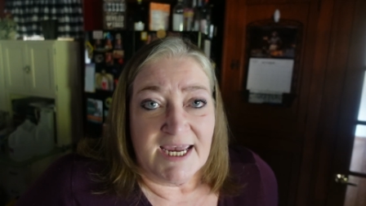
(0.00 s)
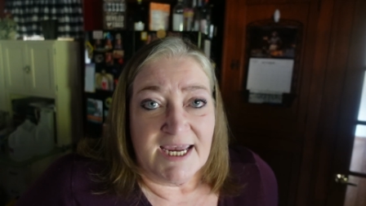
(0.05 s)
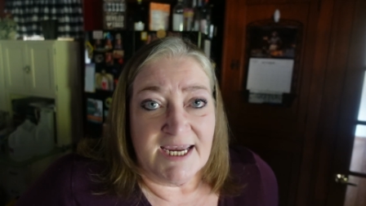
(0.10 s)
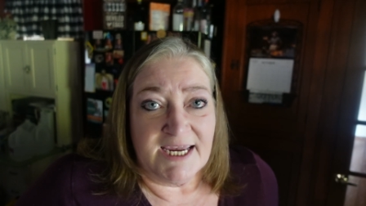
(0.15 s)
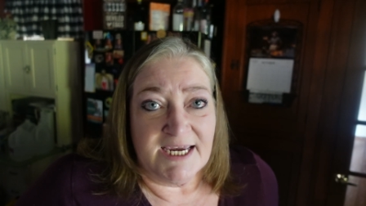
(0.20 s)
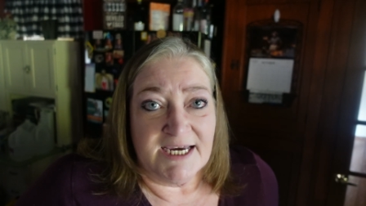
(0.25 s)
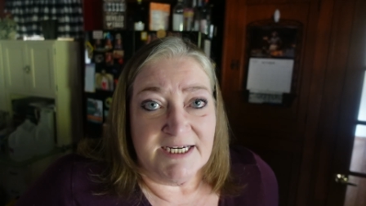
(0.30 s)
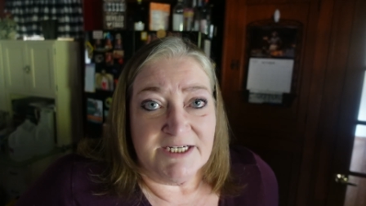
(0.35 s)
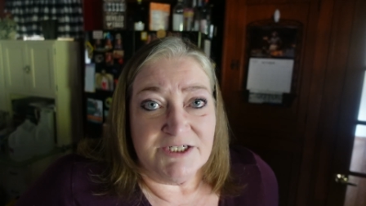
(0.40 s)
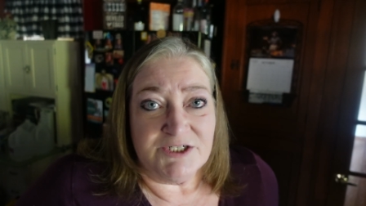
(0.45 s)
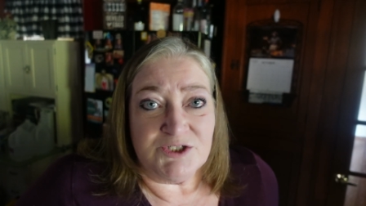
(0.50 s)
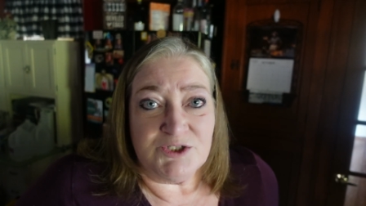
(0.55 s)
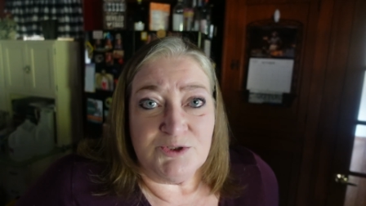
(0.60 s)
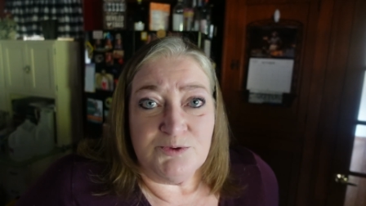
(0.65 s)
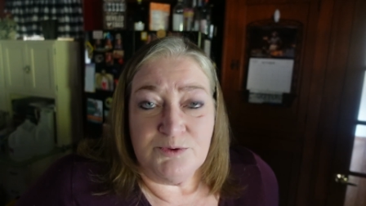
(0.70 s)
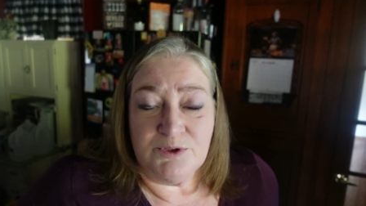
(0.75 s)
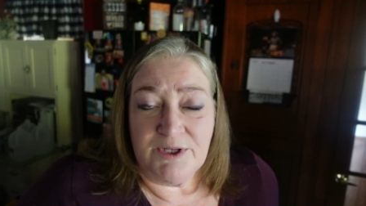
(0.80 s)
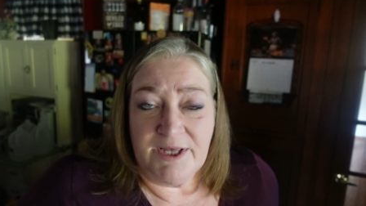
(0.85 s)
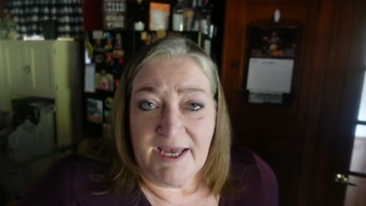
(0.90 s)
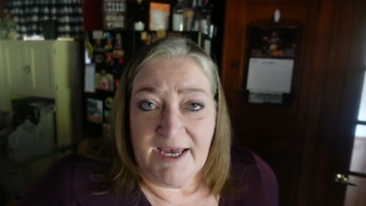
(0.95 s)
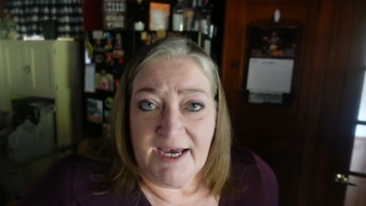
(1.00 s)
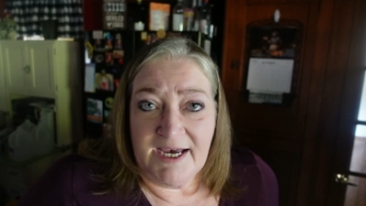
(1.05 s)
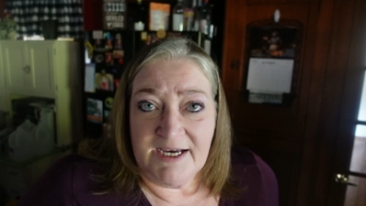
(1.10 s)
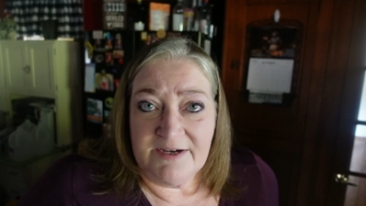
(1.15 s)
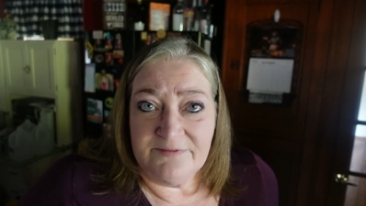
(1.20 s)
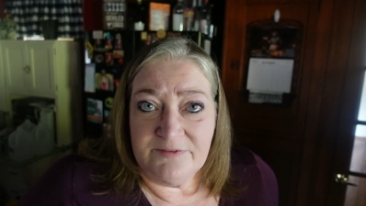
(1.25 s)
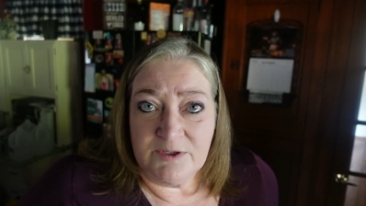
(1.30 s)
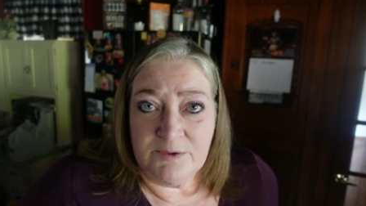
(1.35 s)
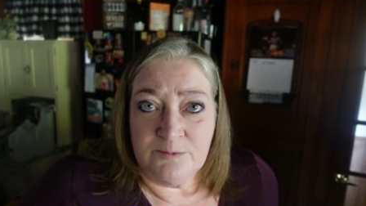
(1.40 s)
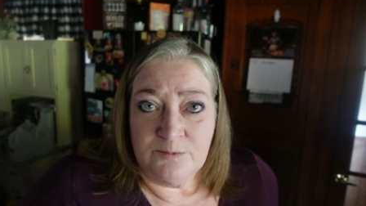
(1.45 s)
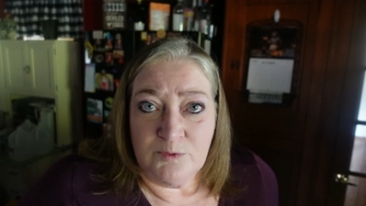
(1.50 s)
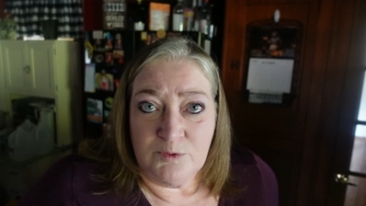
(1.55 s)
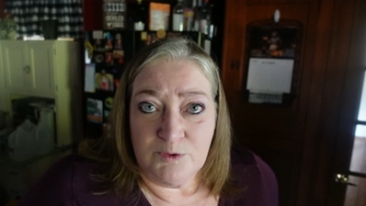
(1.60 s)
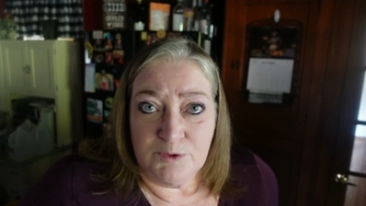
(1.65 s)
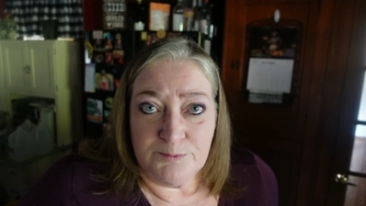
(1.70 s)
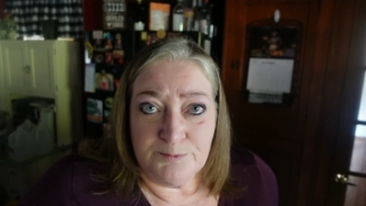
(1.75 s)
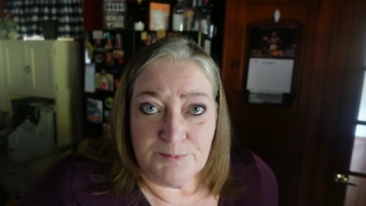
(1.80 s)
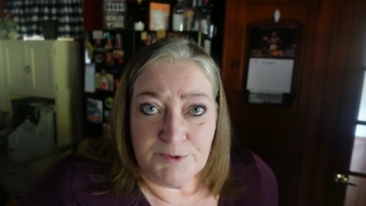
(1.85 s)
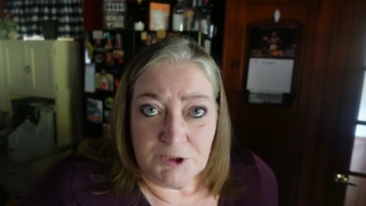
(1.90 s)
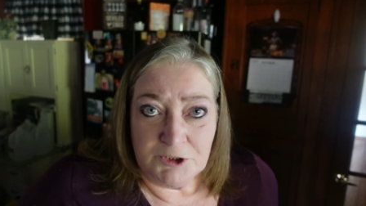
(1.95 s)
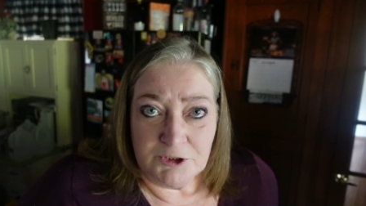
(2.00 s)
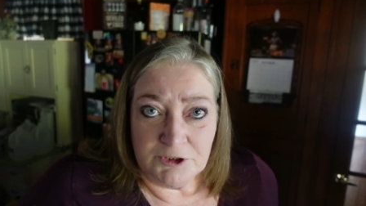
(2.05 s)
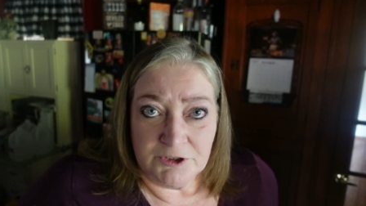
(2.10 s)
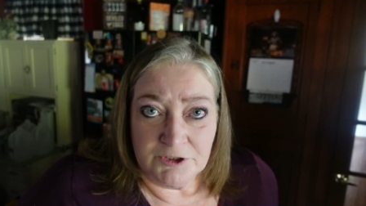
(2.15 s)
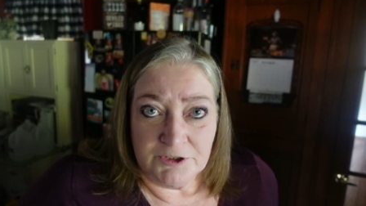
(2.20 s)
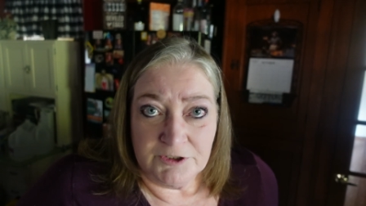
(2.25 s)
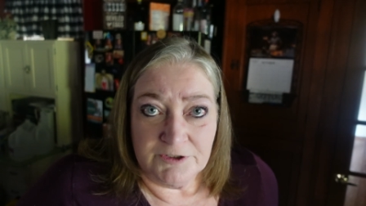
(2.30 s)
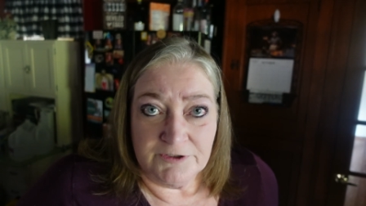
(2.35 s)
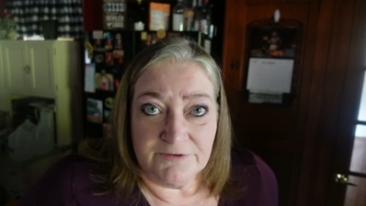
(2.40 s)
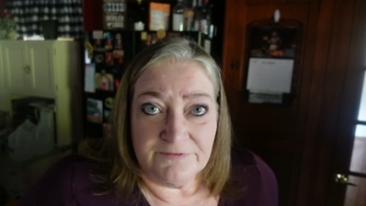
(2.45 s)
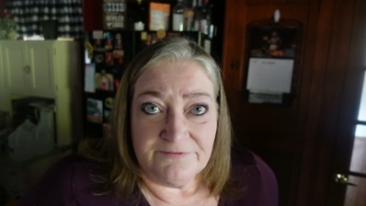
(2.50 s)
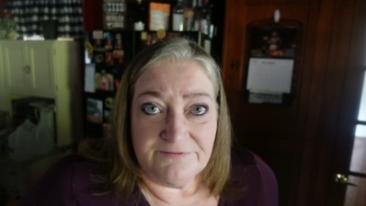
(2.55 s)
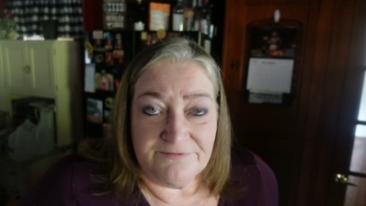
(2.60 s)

and you will have a more pure